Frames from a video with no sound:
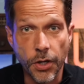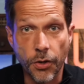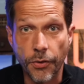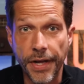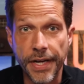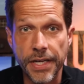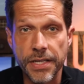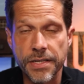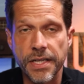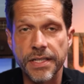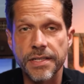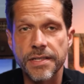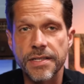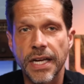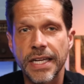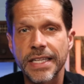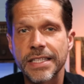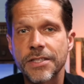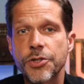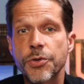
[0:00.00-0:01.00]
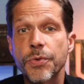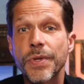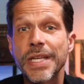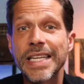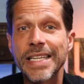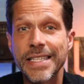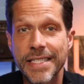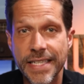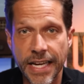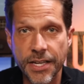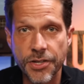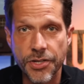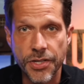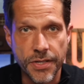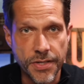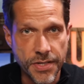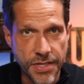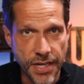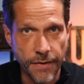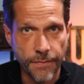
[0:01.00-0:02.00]
greatest insight into the
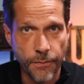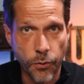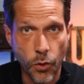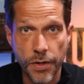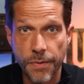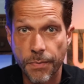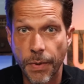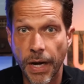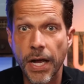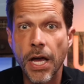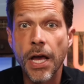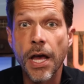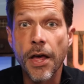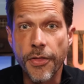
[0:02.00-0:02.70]
intentions set forth by